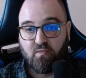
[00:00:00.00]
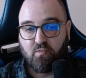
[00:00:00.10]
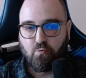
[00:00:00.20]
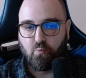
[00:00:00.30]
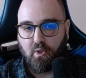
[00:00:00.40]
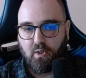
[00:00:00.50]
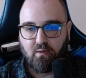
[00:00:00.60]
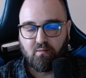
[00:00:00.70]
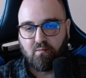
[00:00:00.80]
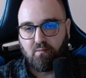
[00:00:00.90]
this is where
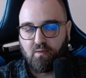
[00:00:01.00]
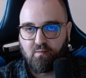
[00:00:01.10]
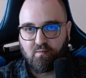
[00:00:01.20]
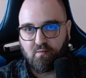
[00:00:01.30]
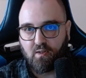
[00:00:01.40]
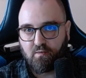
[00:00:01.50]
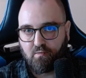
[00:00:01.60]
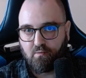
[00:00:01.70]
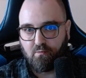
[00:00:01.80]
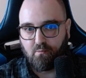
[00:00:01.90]
it
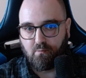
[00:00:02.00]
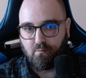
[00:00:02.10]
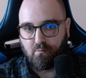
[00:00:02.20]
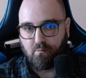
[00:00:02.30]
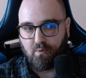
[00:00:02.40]
starts to,